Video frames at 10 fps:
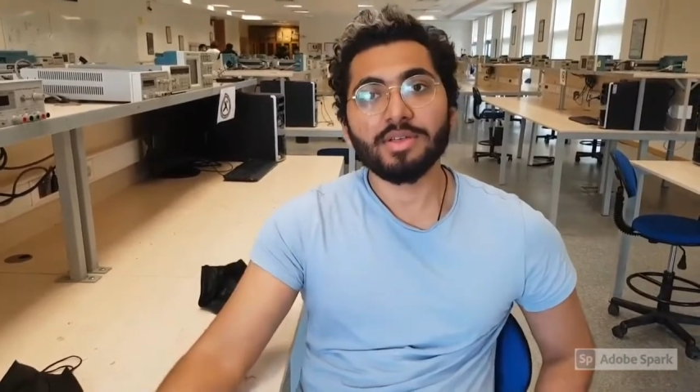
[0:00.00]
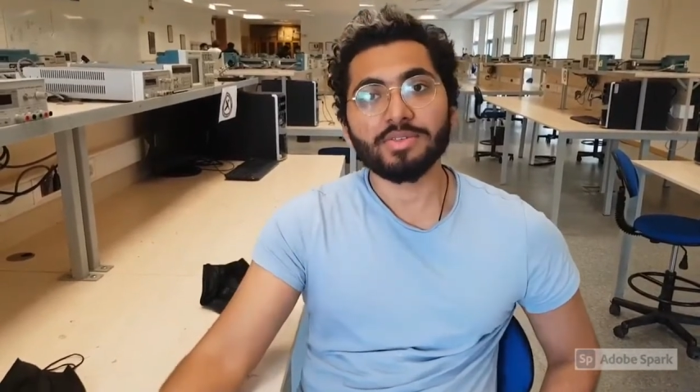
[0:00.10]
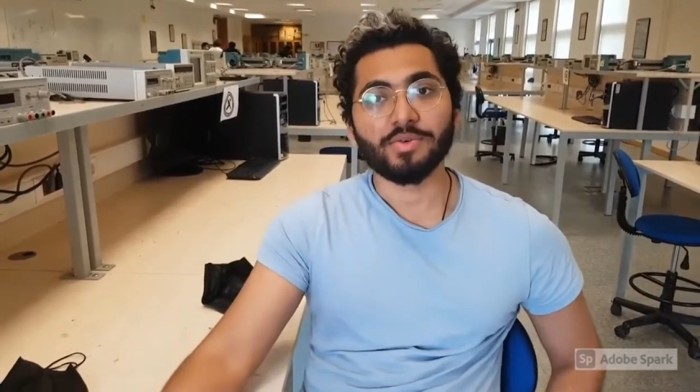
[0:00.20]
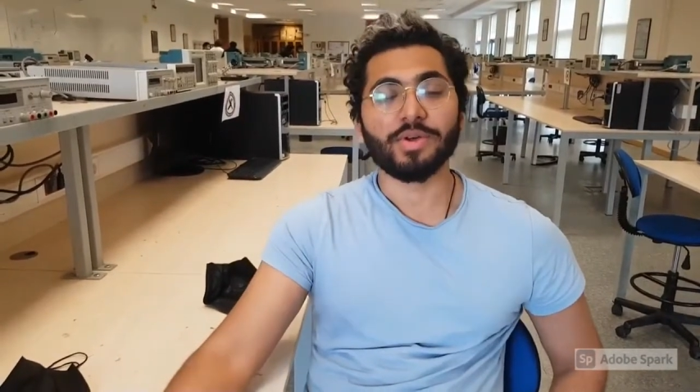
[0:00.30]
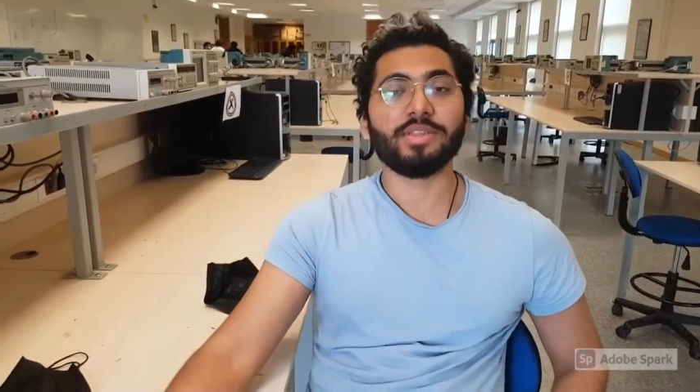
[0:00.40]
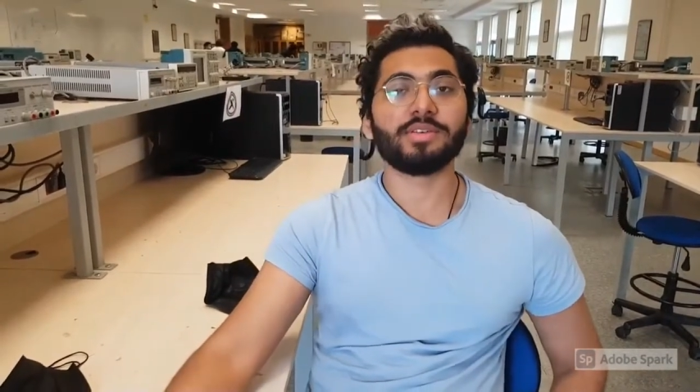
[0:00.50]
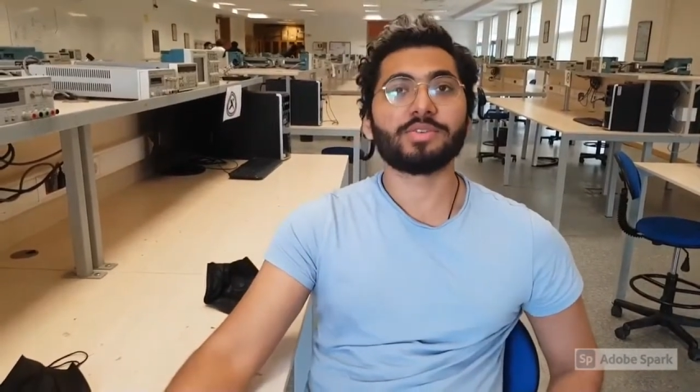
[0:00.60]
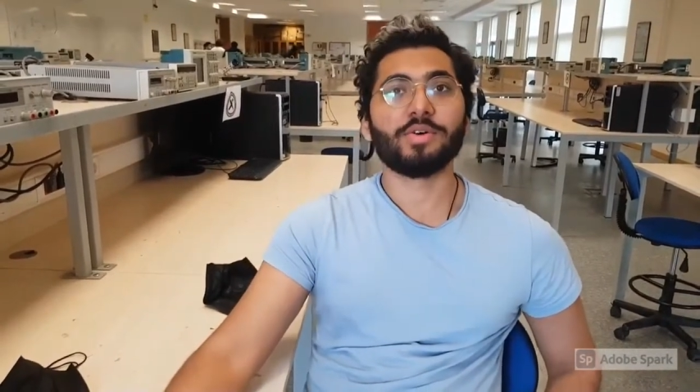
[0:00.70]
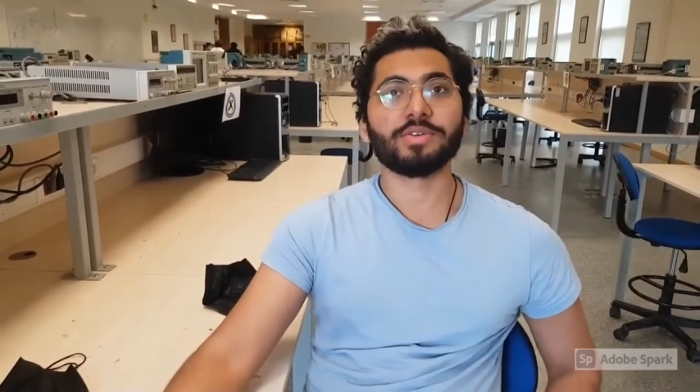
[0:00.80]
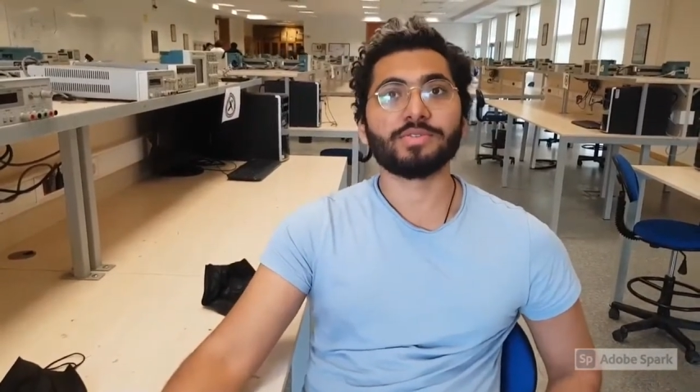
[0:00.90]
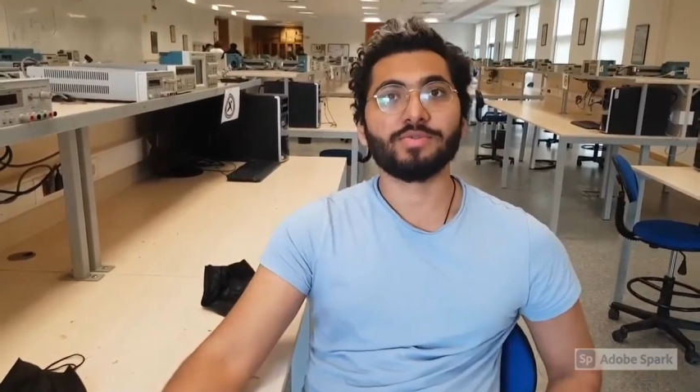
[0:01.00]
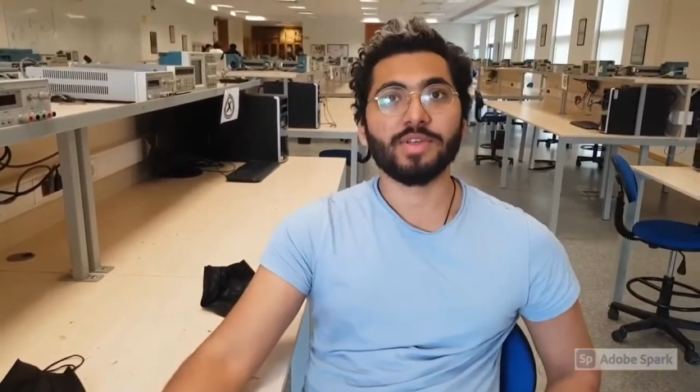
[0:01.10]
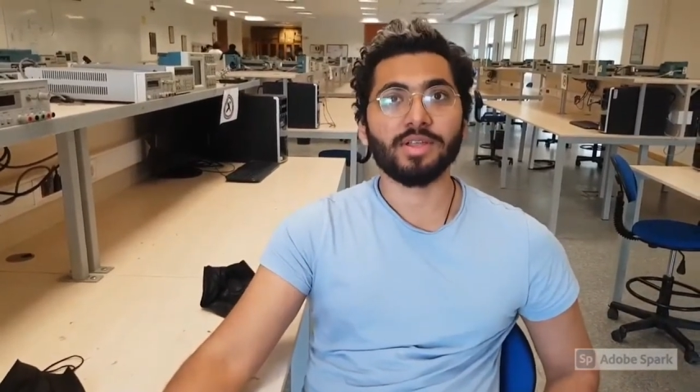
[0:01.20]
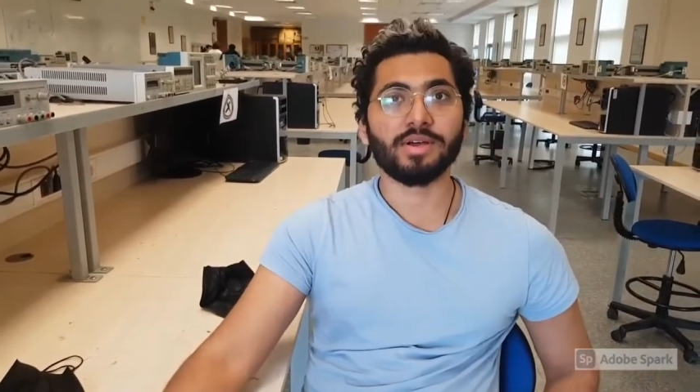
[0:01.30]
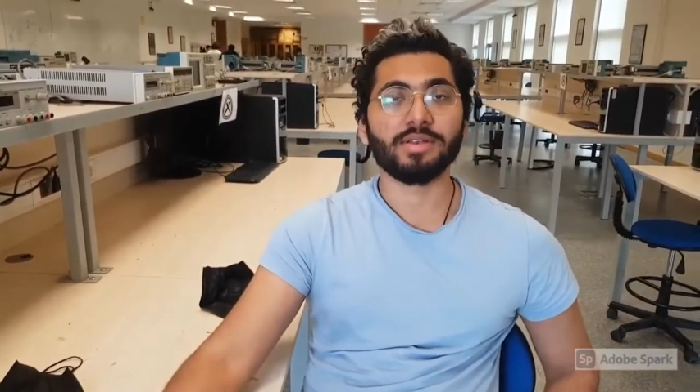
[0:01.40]
So in this course, we
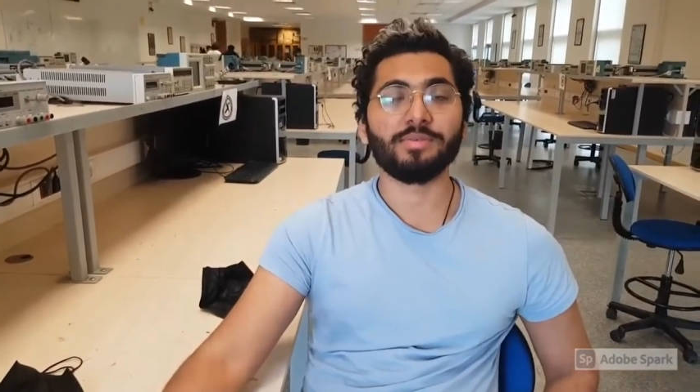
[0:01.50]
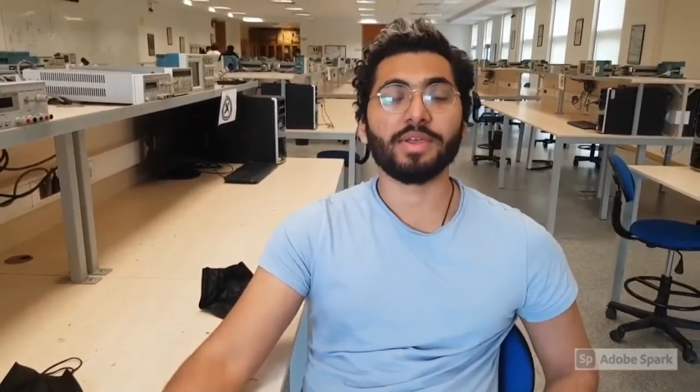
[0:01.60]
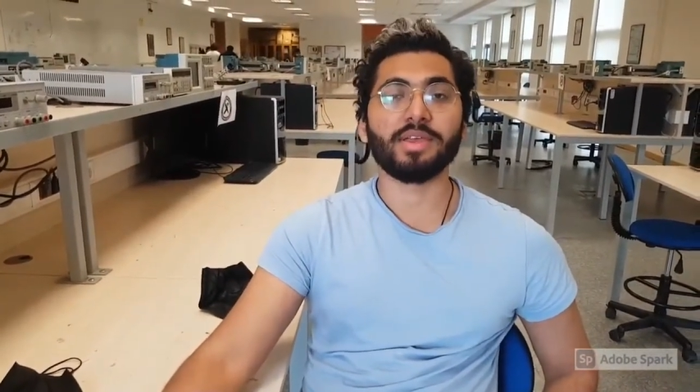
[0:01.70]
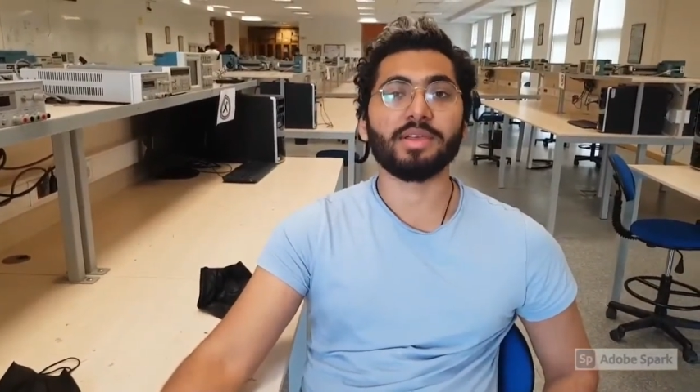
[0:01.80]
learn making